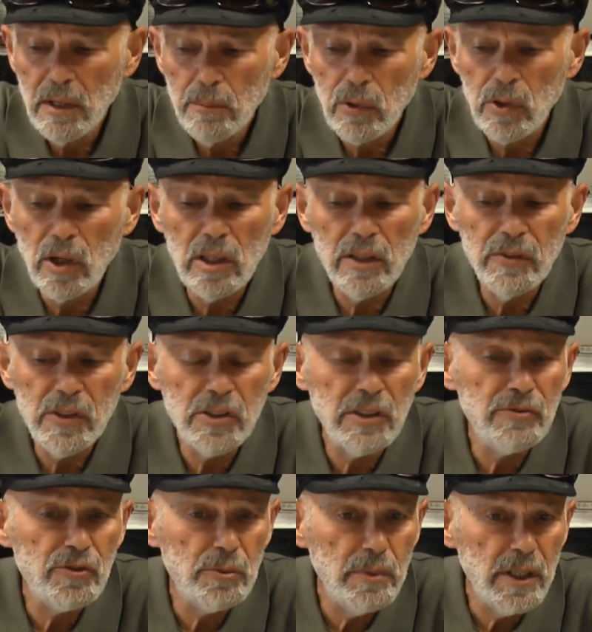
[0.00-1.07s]
but all of this
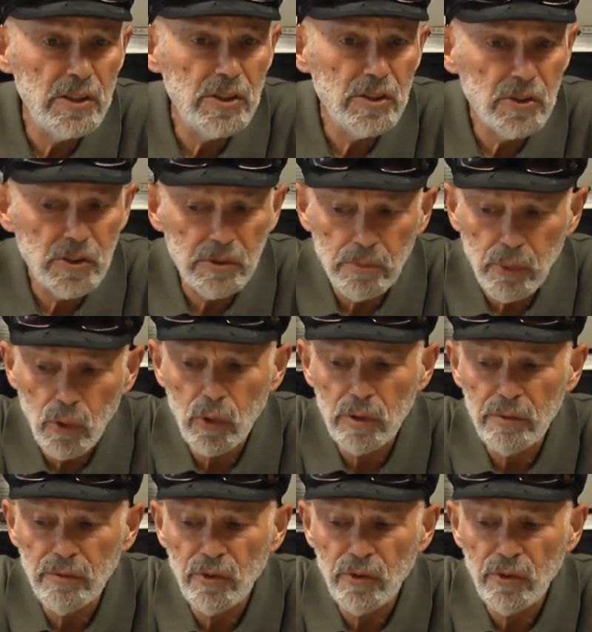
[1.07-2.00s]
information is important